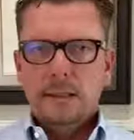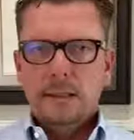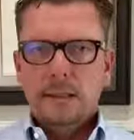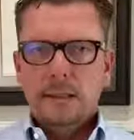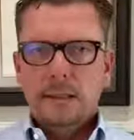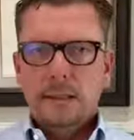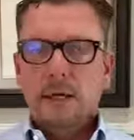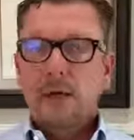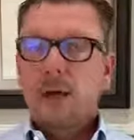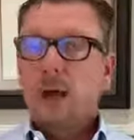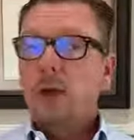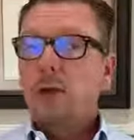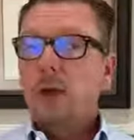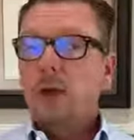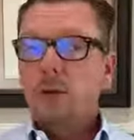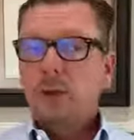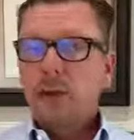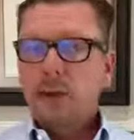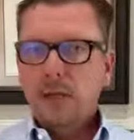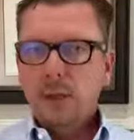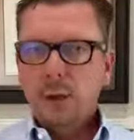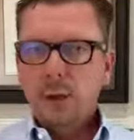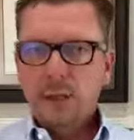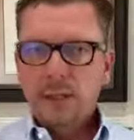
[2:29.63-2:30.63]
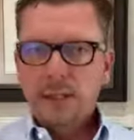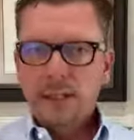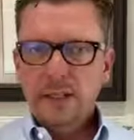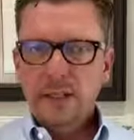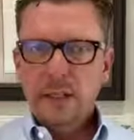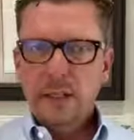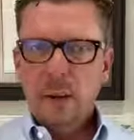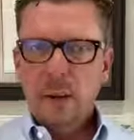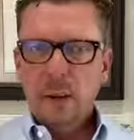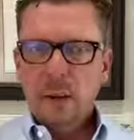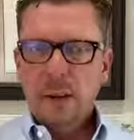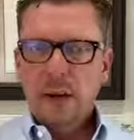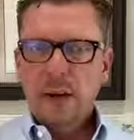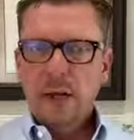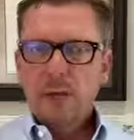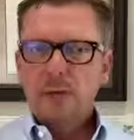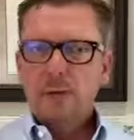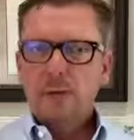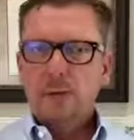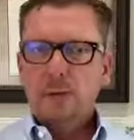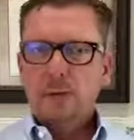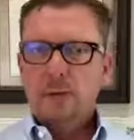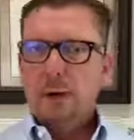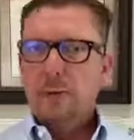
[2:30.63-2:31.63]
Another thing you need to know about
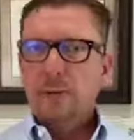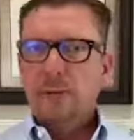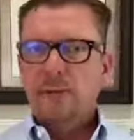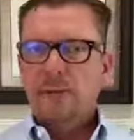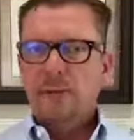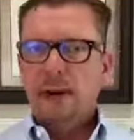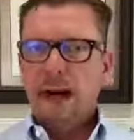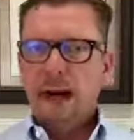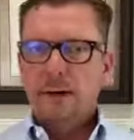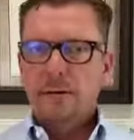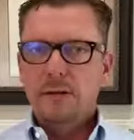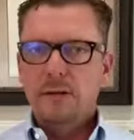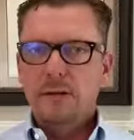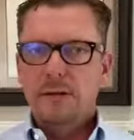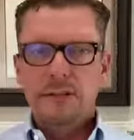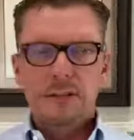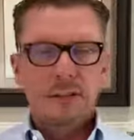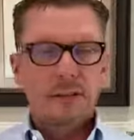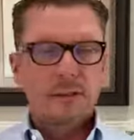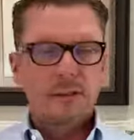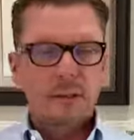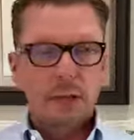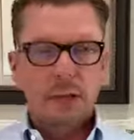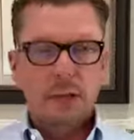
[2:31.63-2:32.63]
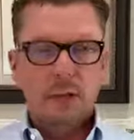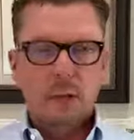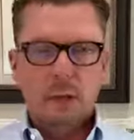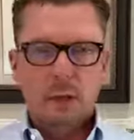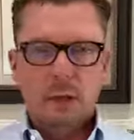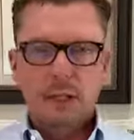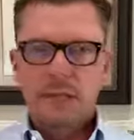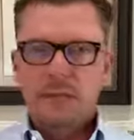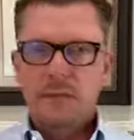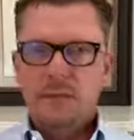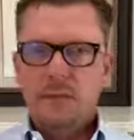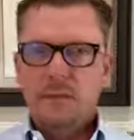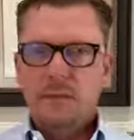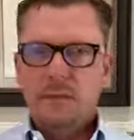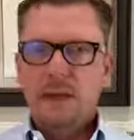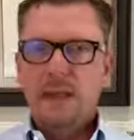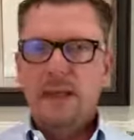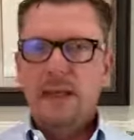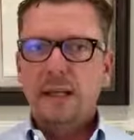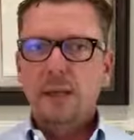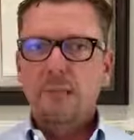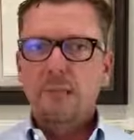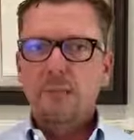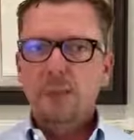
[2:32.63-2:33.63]
coronaviruses in general is that they
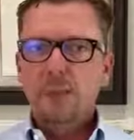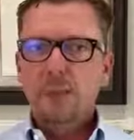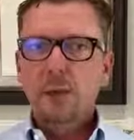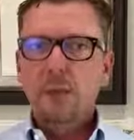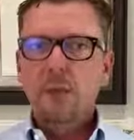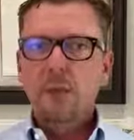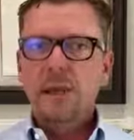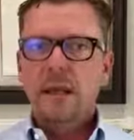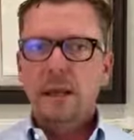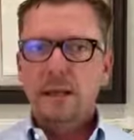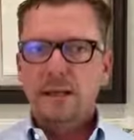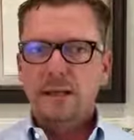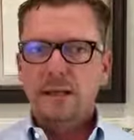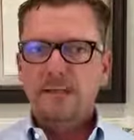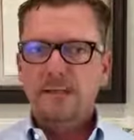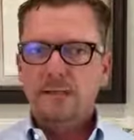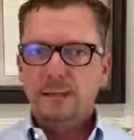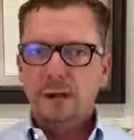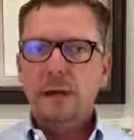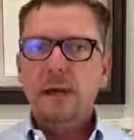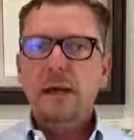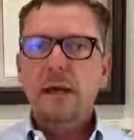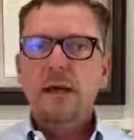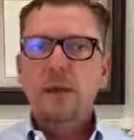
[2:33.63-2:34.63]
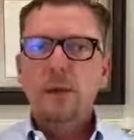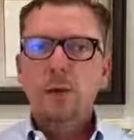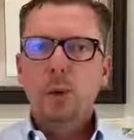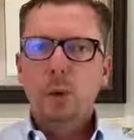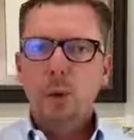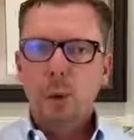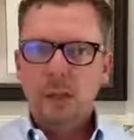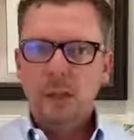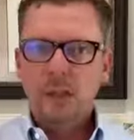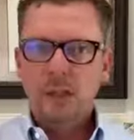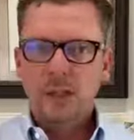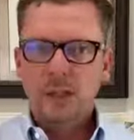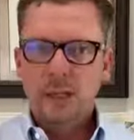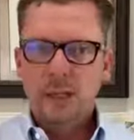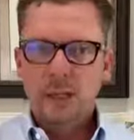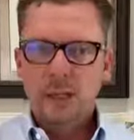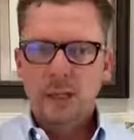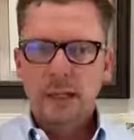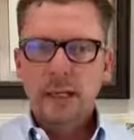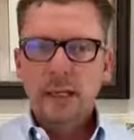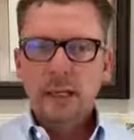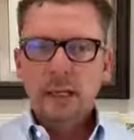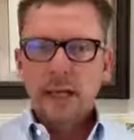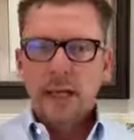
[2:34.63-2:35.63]
can mutate very quickly,
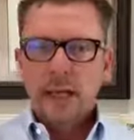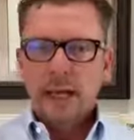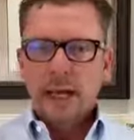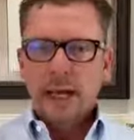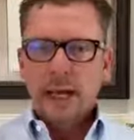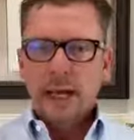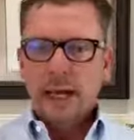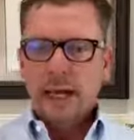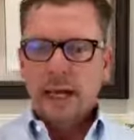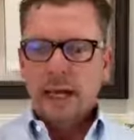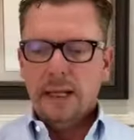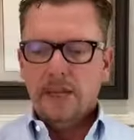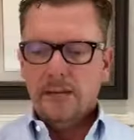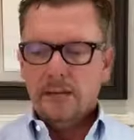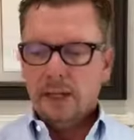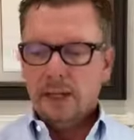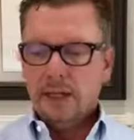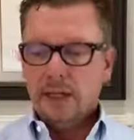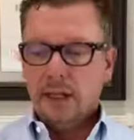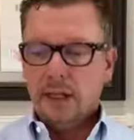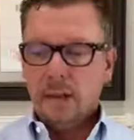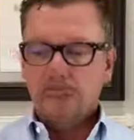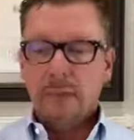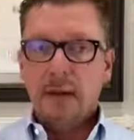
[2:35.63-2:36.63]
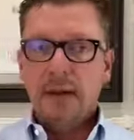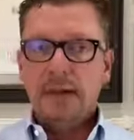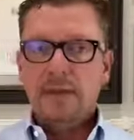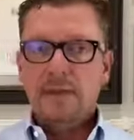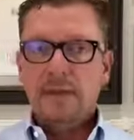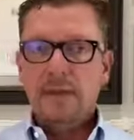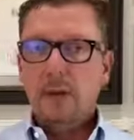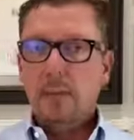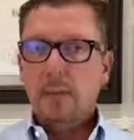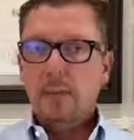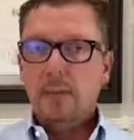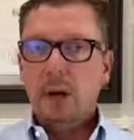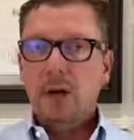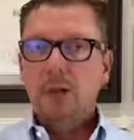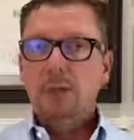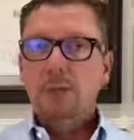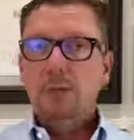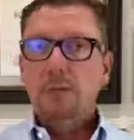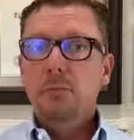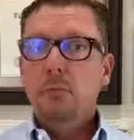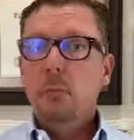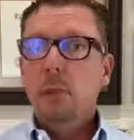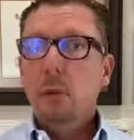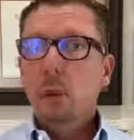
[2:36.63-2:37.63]
and this can make them much
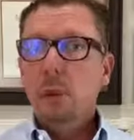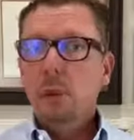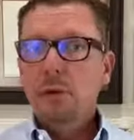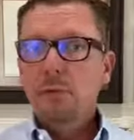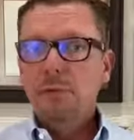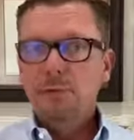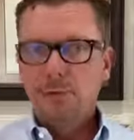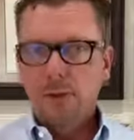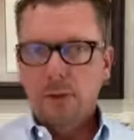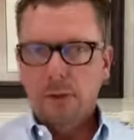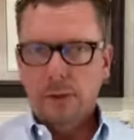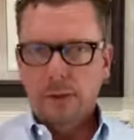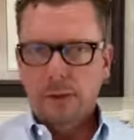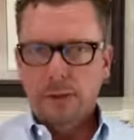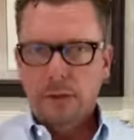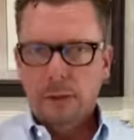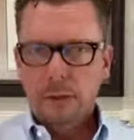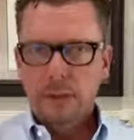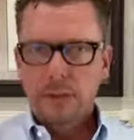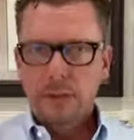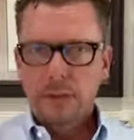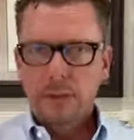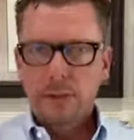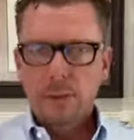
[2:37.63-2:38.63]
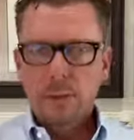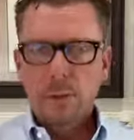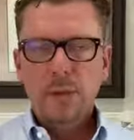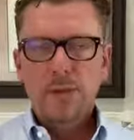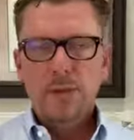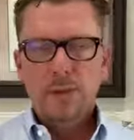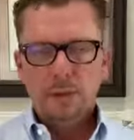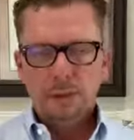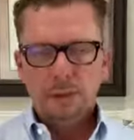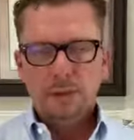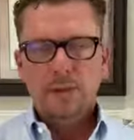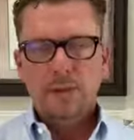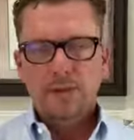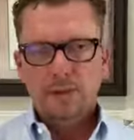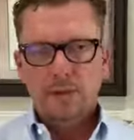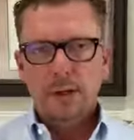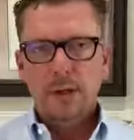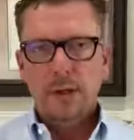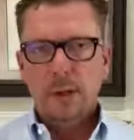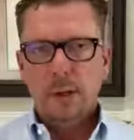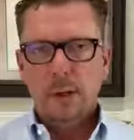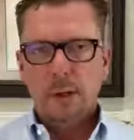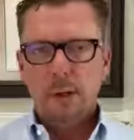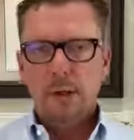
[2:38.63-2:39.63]
more virulent, which is the
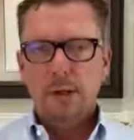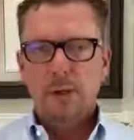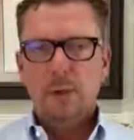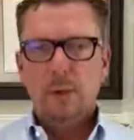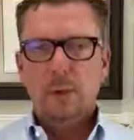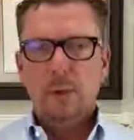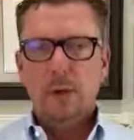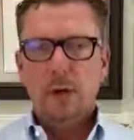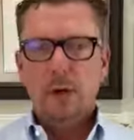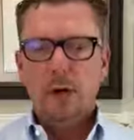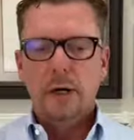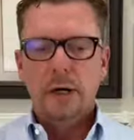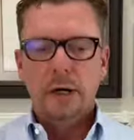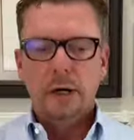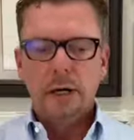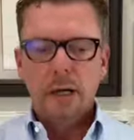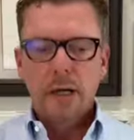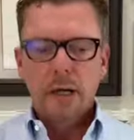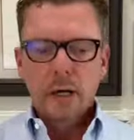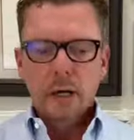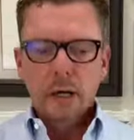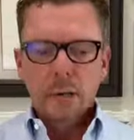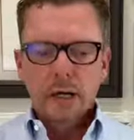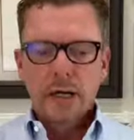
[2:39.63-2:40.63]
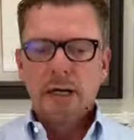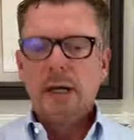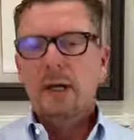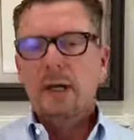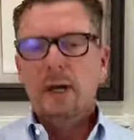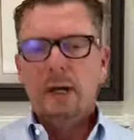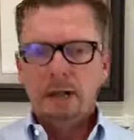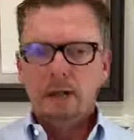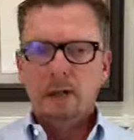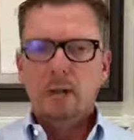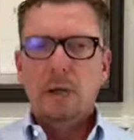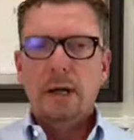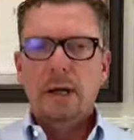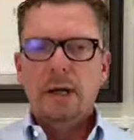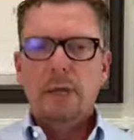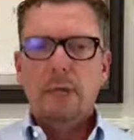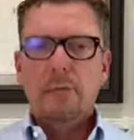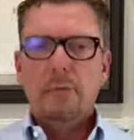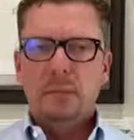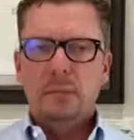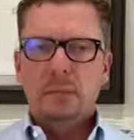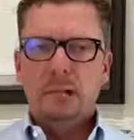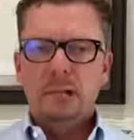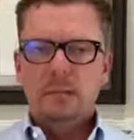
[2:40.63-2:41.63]
fear and the worry. It can also make them
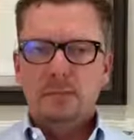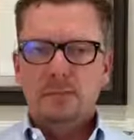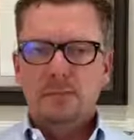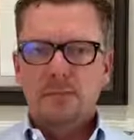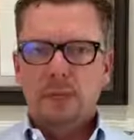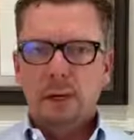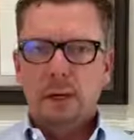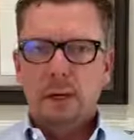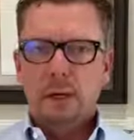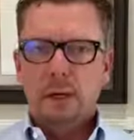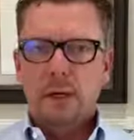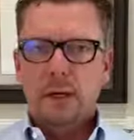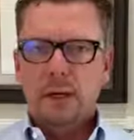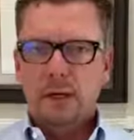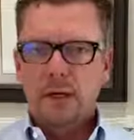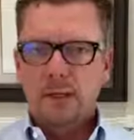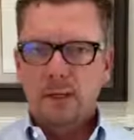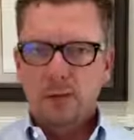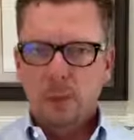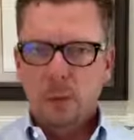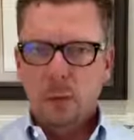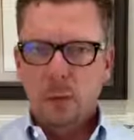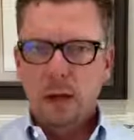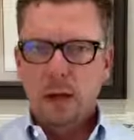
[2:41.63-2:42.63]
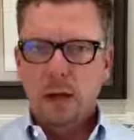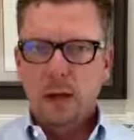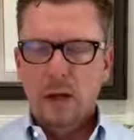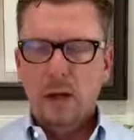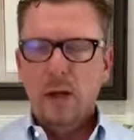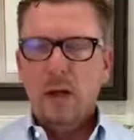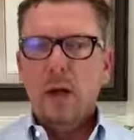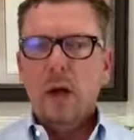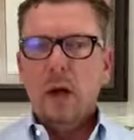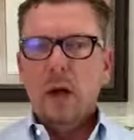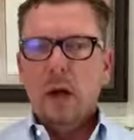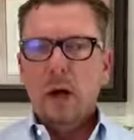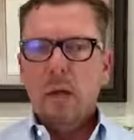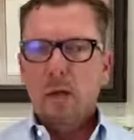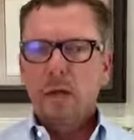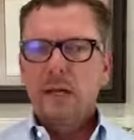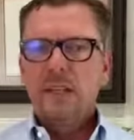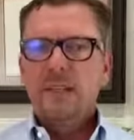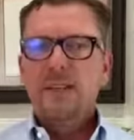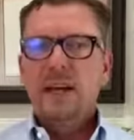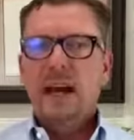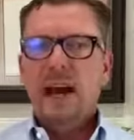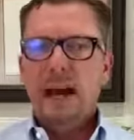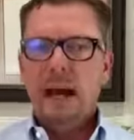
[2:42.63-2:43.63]
less virulent as well. Only
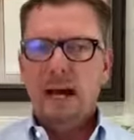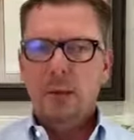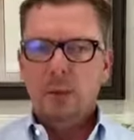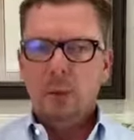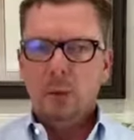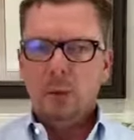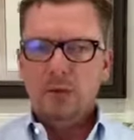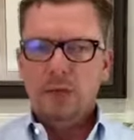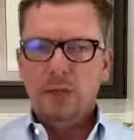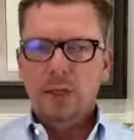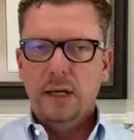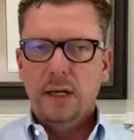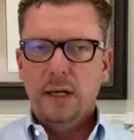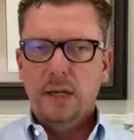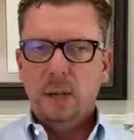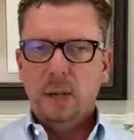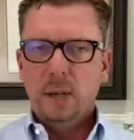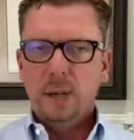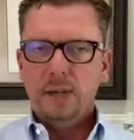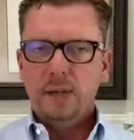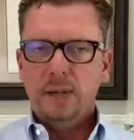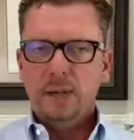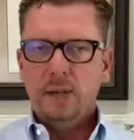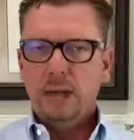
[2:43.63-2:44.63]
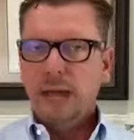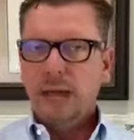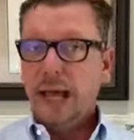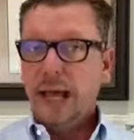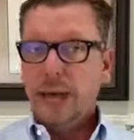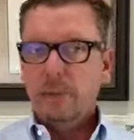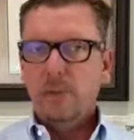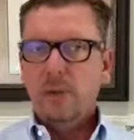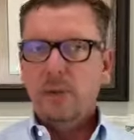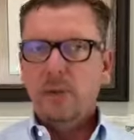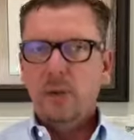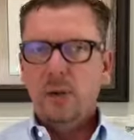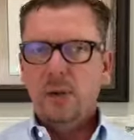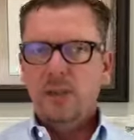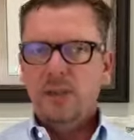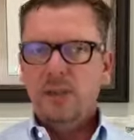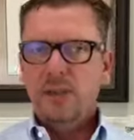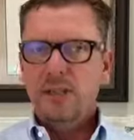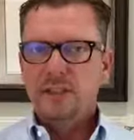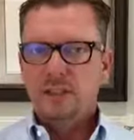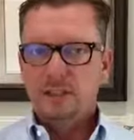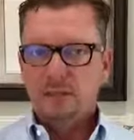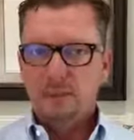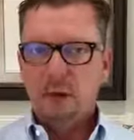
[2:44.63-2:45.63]
time will tell what's going to happen with
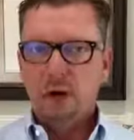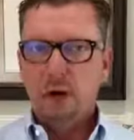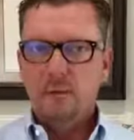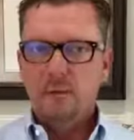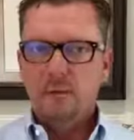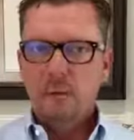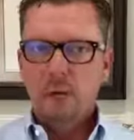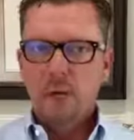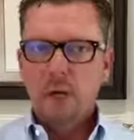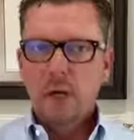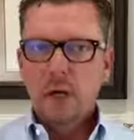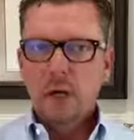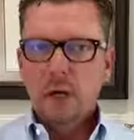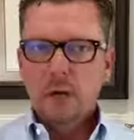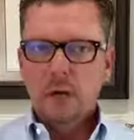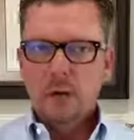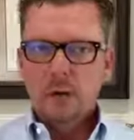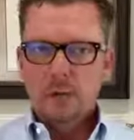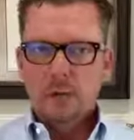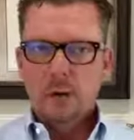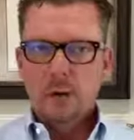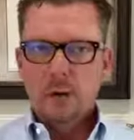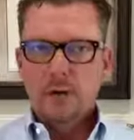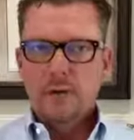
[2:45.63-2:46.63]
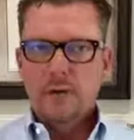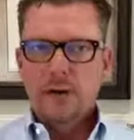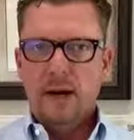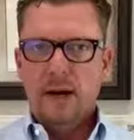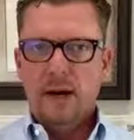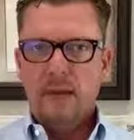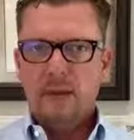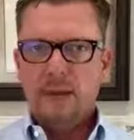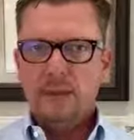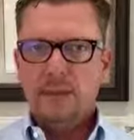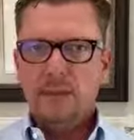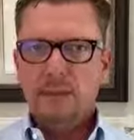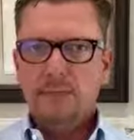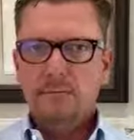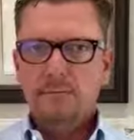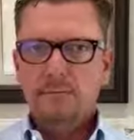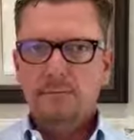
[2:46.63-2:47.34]
this novel coronavirus.